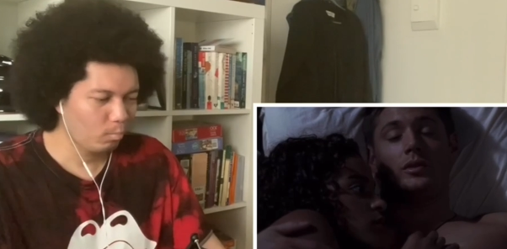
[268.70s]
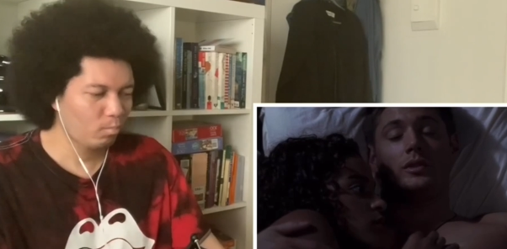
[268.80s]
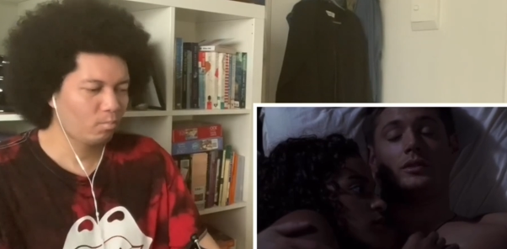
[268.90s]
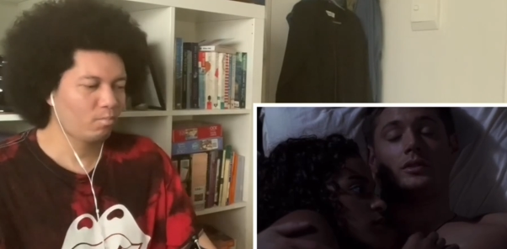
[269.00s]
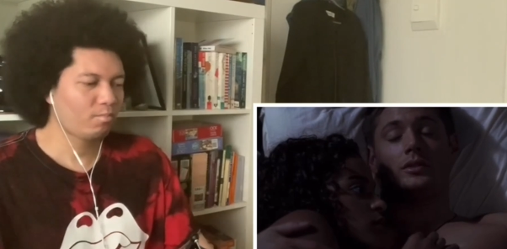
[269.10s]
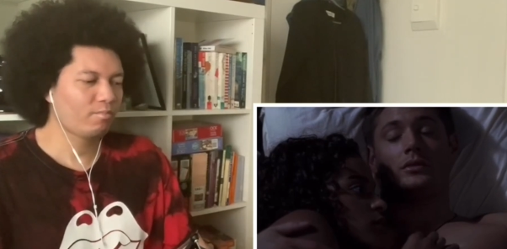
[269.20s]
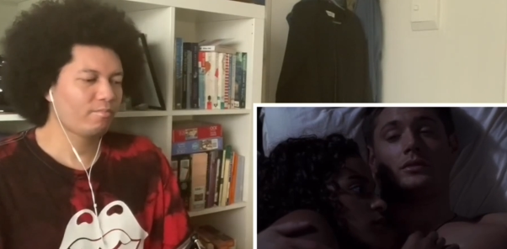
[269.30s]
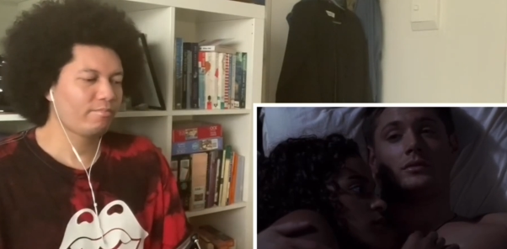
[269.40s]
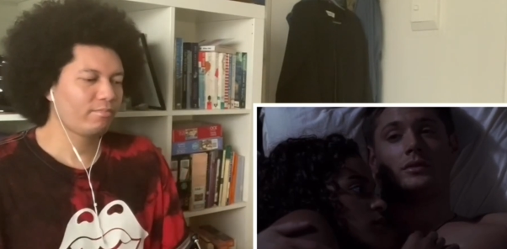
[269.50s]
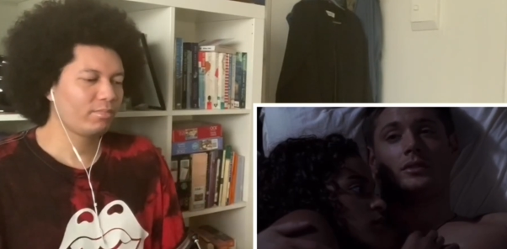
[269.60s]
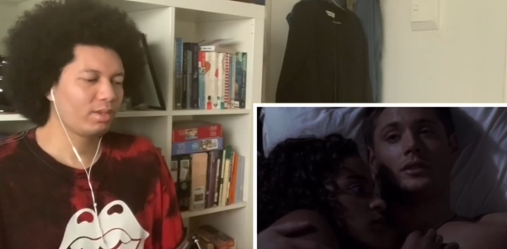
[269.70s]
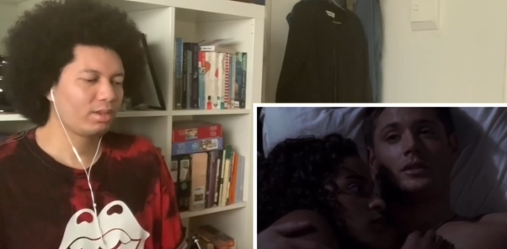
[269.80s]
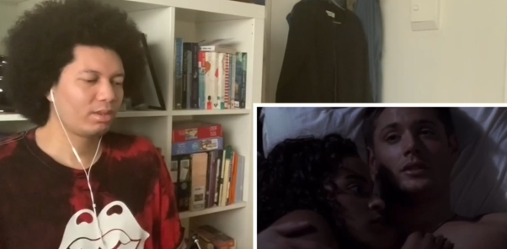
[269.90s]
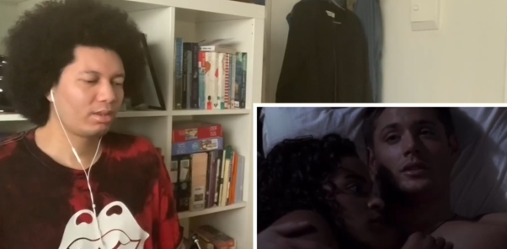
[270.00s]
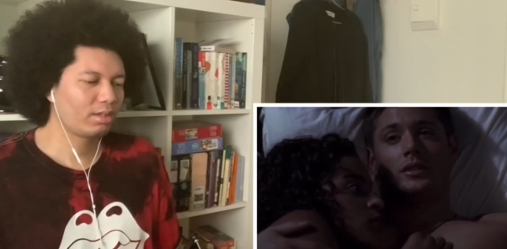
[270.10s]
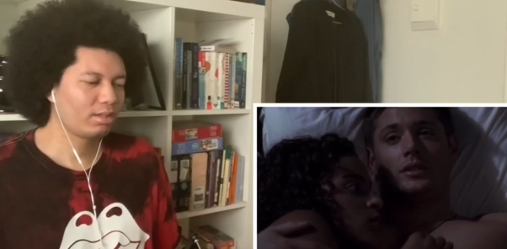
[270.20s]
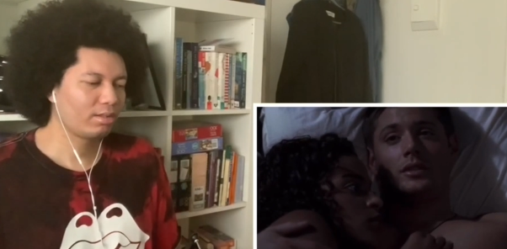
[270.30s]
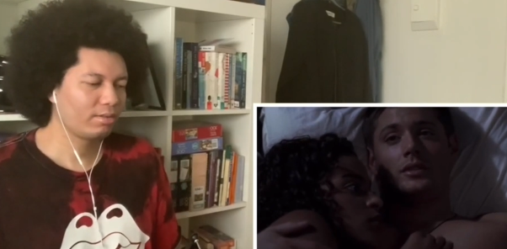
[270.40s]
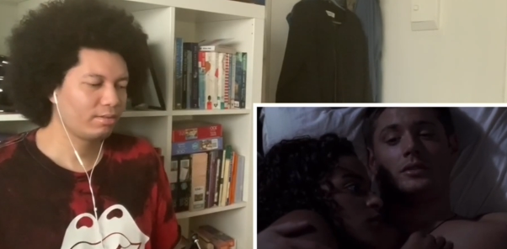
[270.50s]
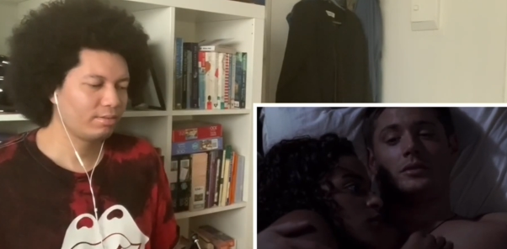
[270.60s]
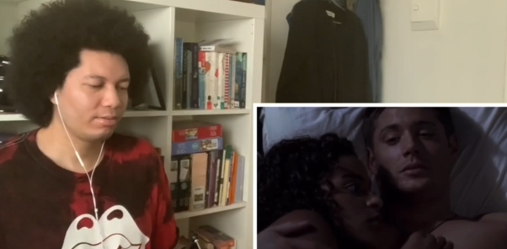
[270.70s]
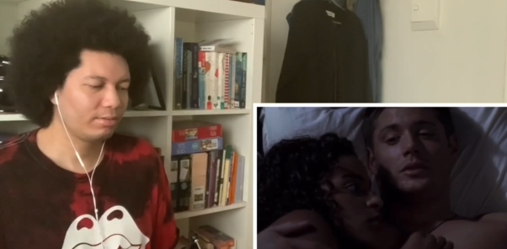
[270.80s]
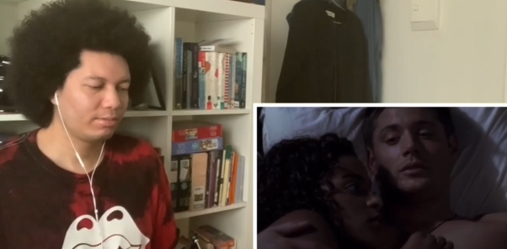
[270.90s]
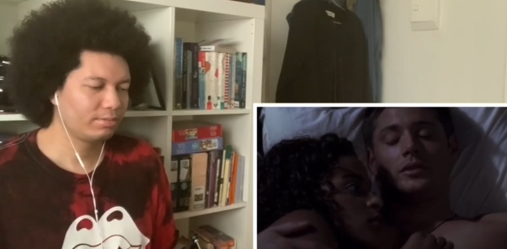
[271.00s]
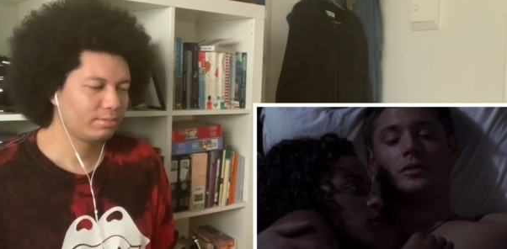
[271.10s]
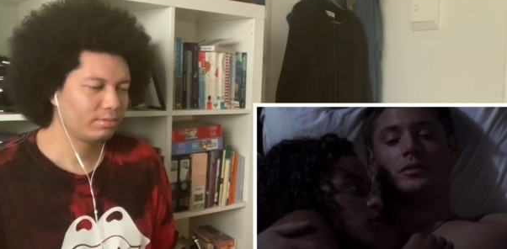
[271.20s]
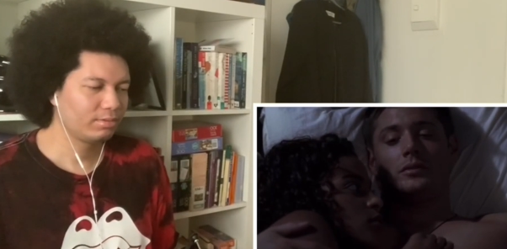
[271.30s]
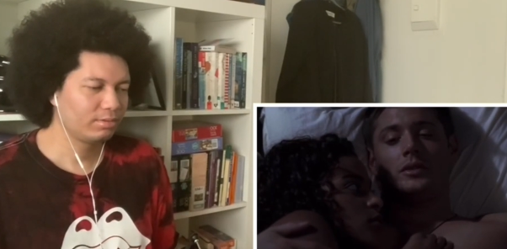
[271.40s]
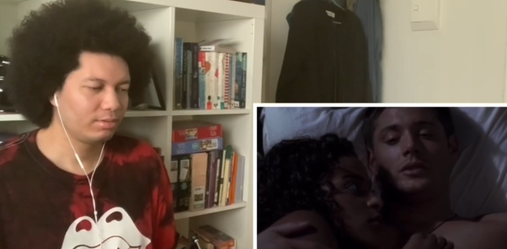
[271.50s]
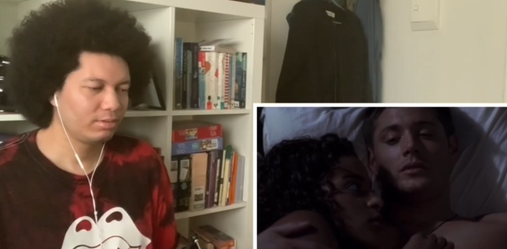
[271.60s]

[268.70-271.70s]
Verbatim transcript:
Speaker 1: was, it was a big first for me.